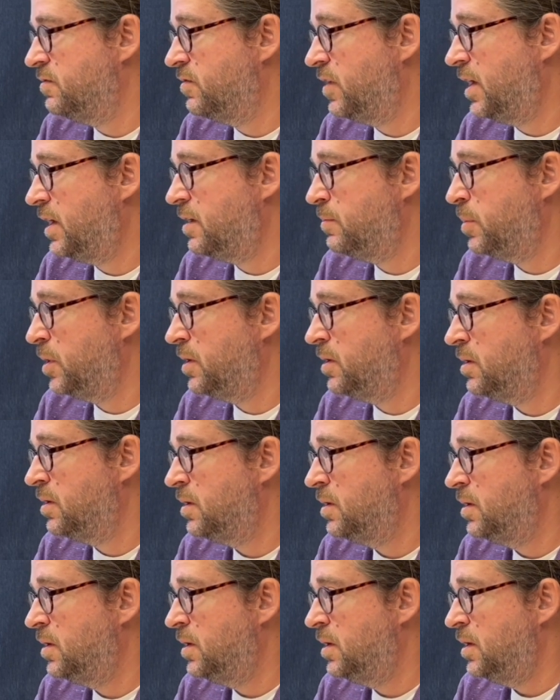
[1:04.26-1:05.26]
available.
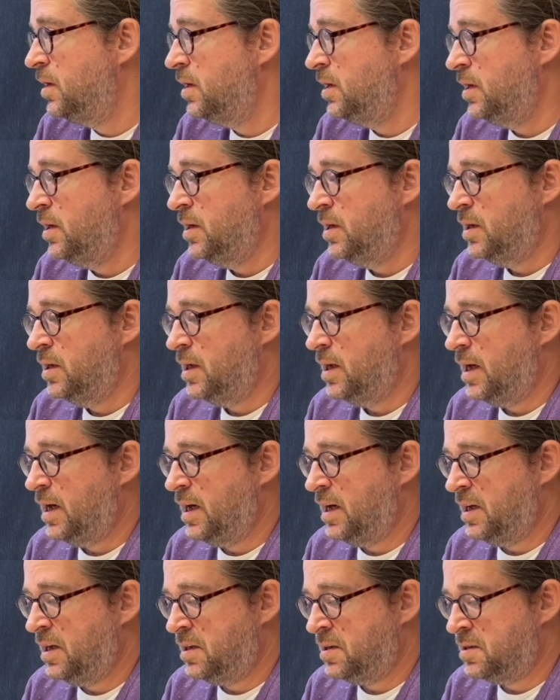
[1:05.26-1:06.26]

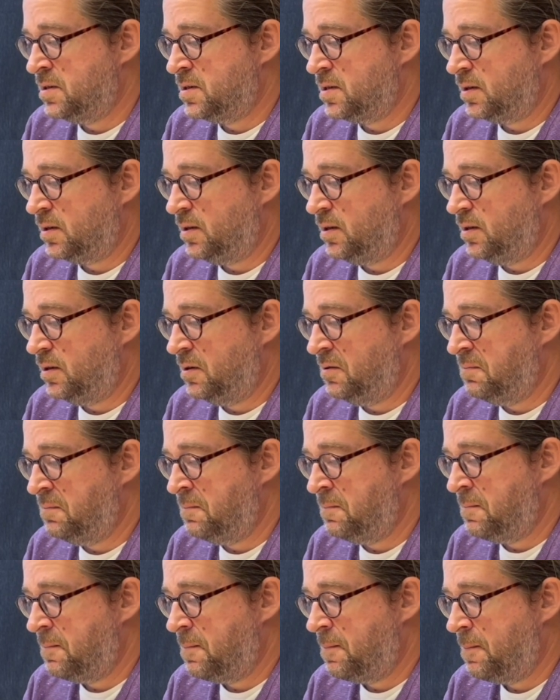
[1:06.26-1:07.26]

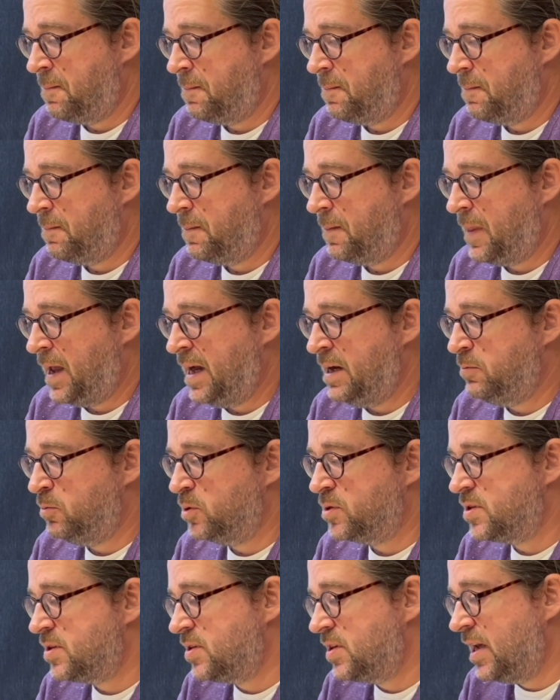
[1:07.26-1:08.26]
And I
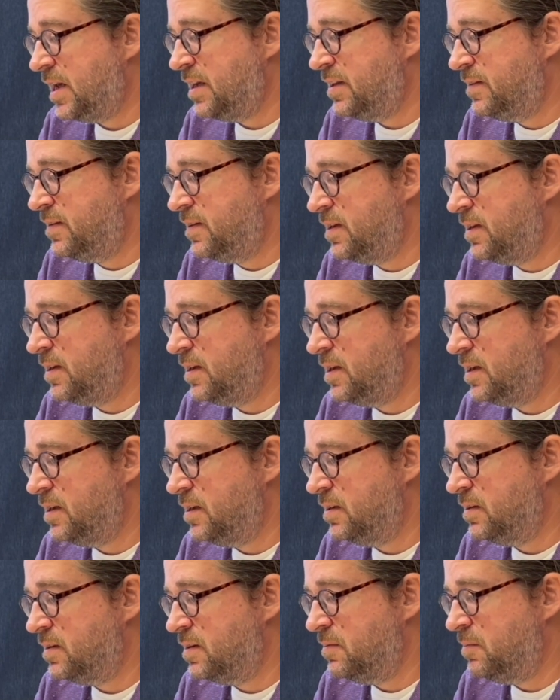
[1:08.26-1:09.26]
would say
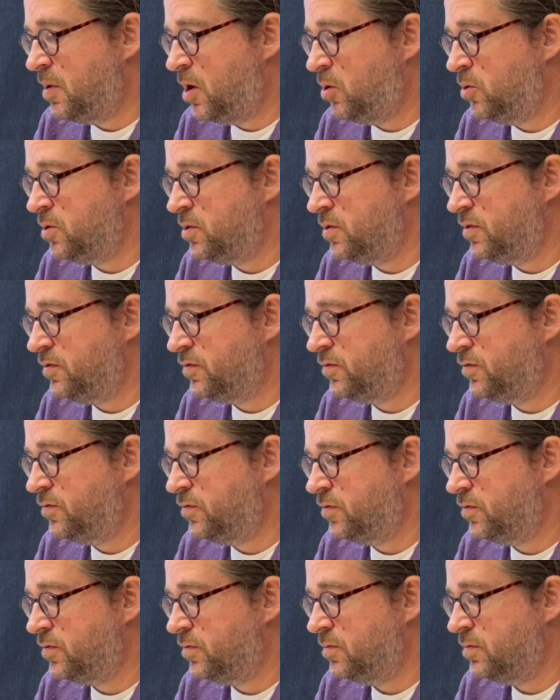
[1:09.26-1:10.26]
the amount
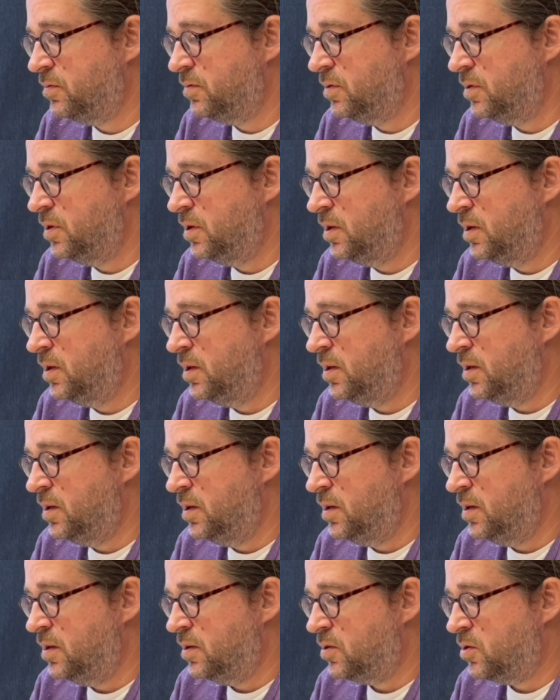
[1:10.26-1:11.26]
of
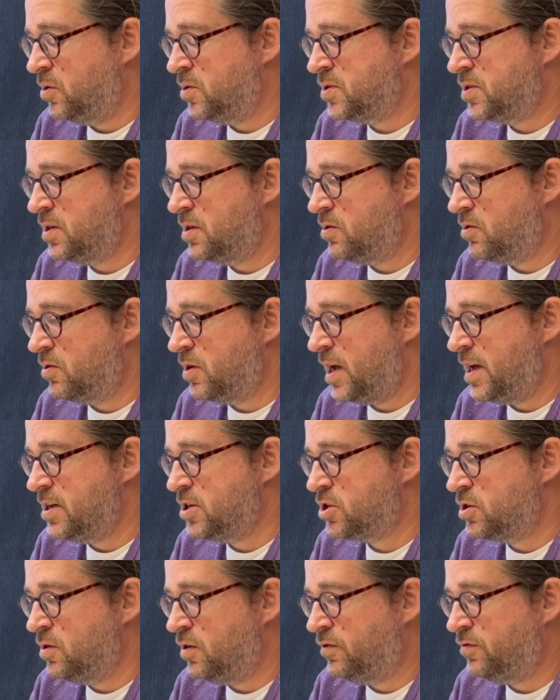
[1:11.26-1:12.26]

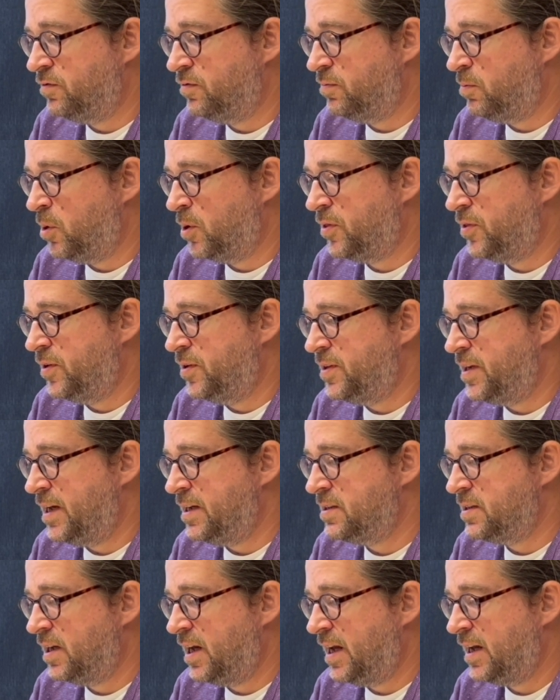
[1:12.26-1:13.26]
consideration of what the
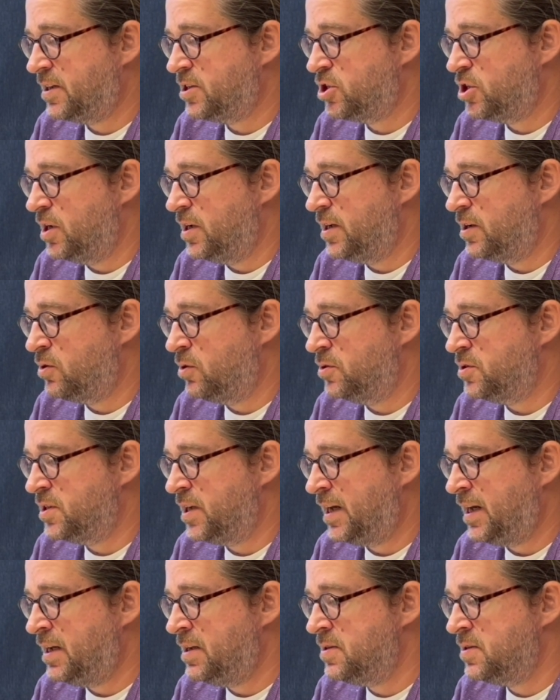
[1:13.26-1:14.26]
data actually
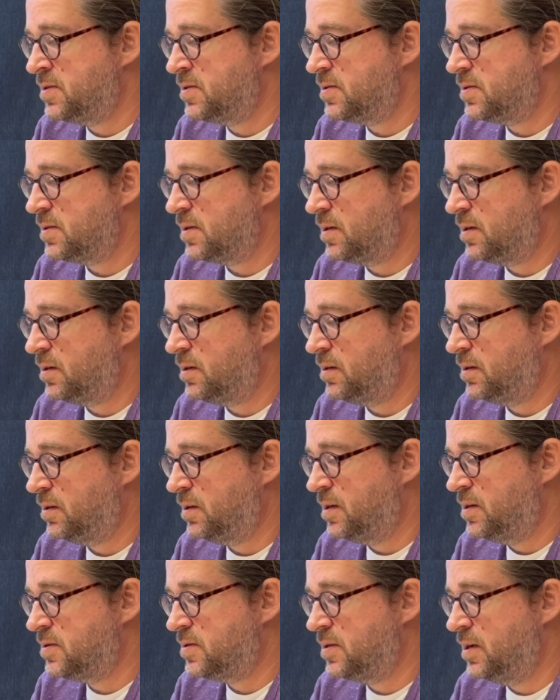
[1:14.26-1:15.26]
contains
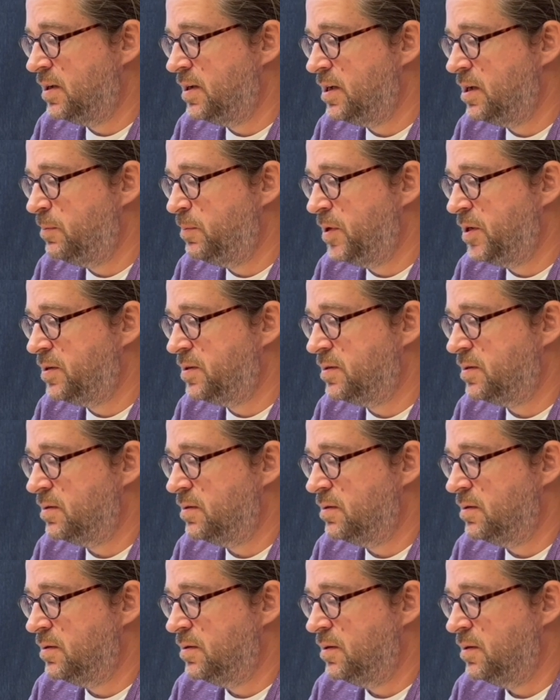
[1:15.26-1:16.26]
is a little bit
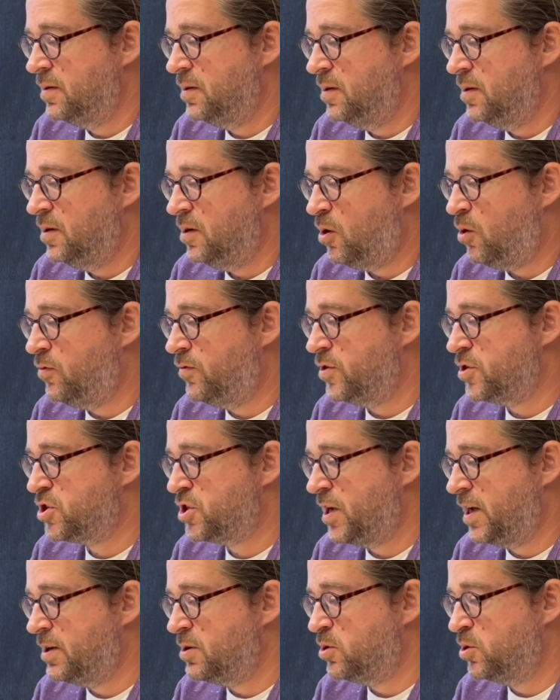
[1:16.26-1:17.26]

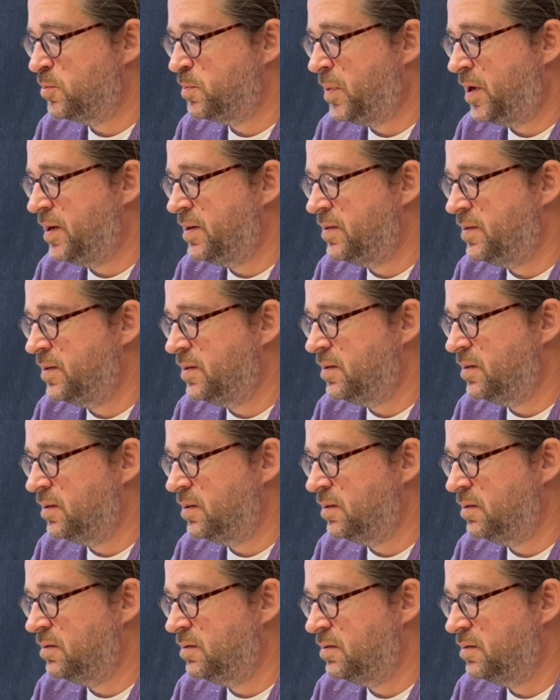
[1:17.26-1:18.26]
overshadowed by
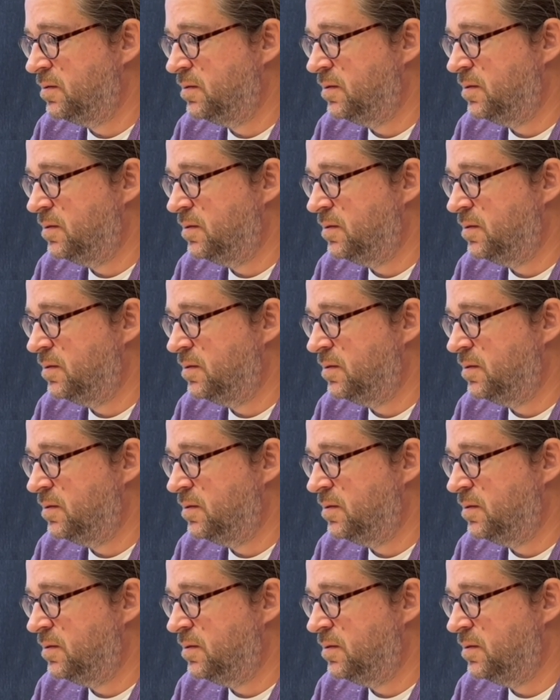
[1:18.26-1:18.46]
the